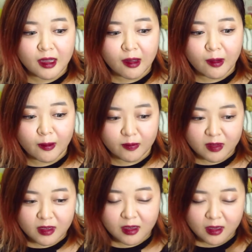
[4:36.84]
um,
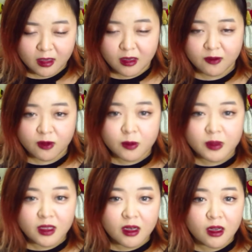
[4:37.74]
in the very
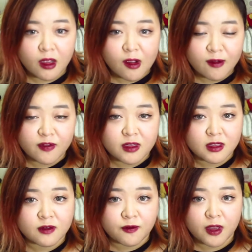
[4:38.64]
beginning of
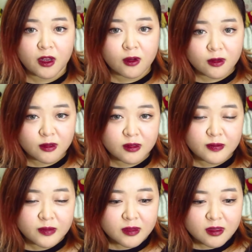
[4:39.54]
this video,
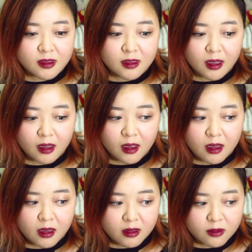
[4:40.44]

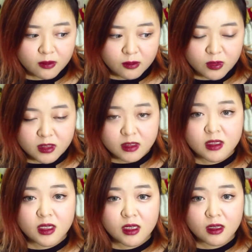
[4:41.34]
I
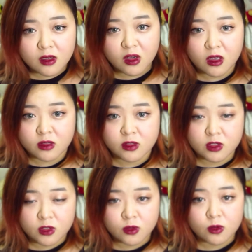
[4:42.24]
recently got
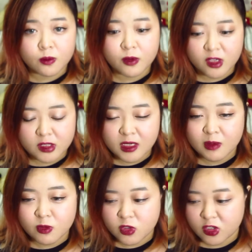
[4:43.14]
two
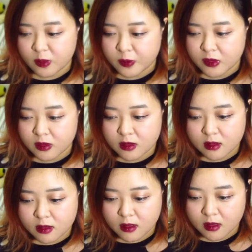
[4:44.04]
part-time
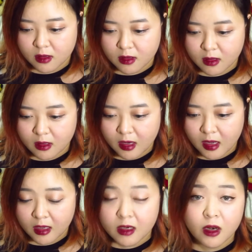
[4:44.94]
jobs
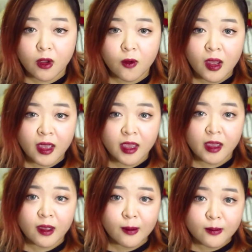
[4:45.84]
and no I
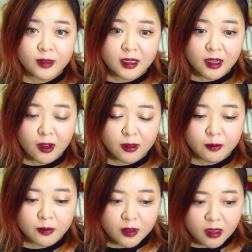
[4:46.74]
am not
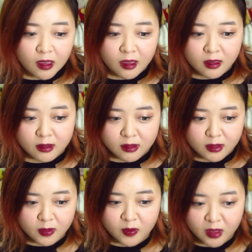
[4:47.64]
being you
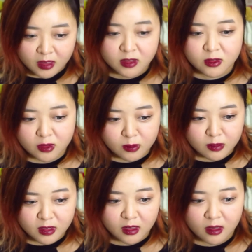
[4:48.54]
know
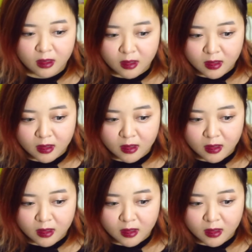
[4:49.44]
extremely